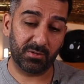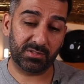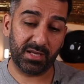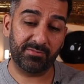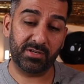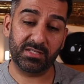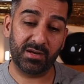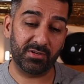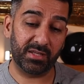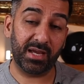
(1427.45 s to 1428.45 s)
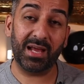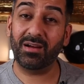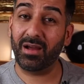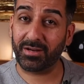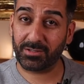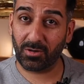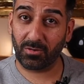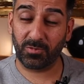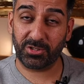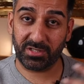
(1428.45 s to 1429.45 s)
You know, safety is everything. And
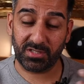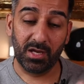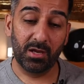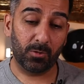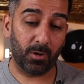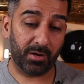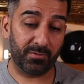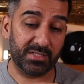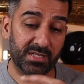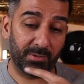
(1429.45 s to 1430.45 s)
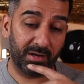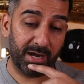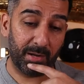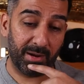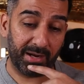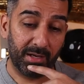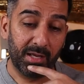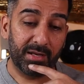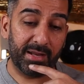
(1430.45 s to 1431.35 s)
Ixon, which is quite a reasonable airbag.